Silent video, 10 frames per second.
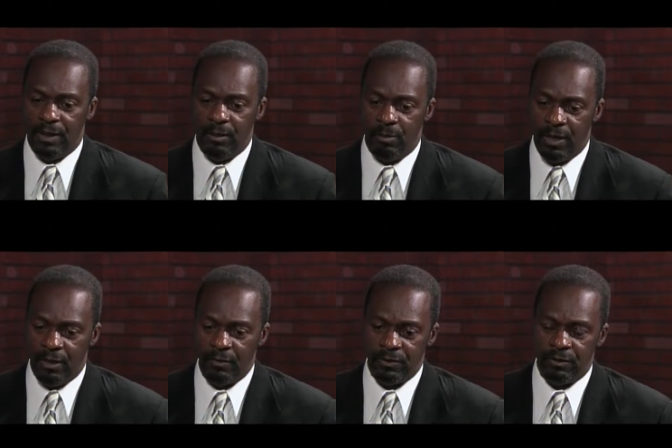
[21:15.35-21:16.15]

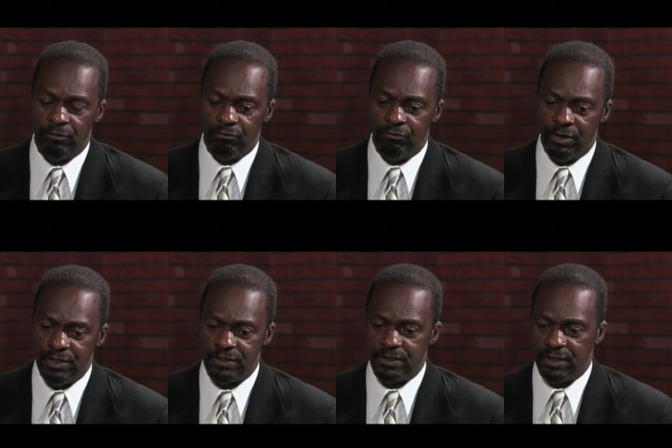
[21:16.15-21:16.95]
about
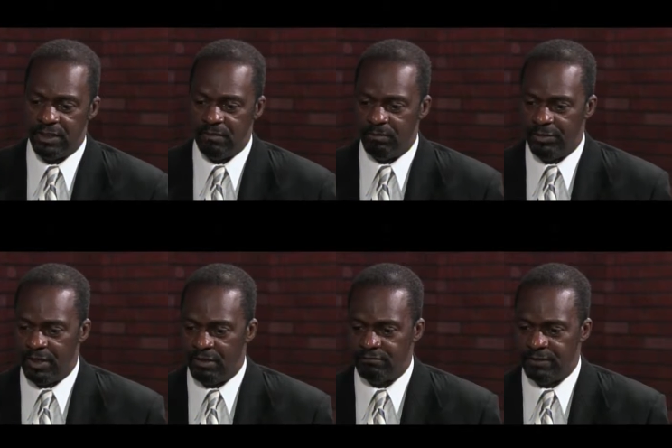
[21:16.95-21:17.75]
race and
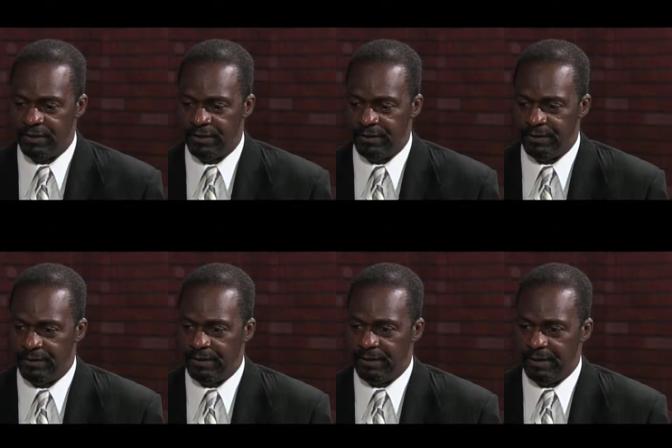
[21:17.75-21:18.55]

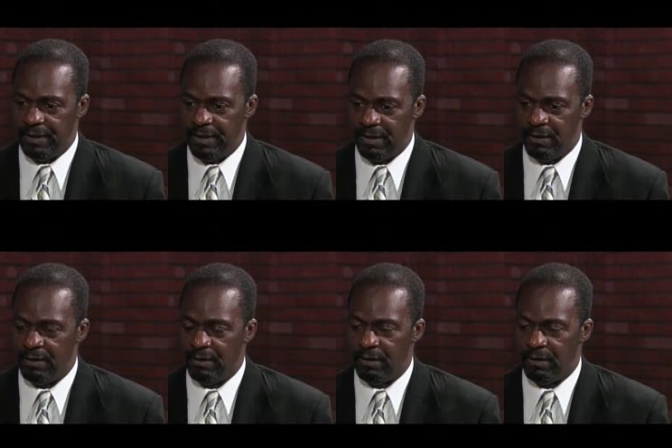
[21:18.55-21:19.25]
poverty here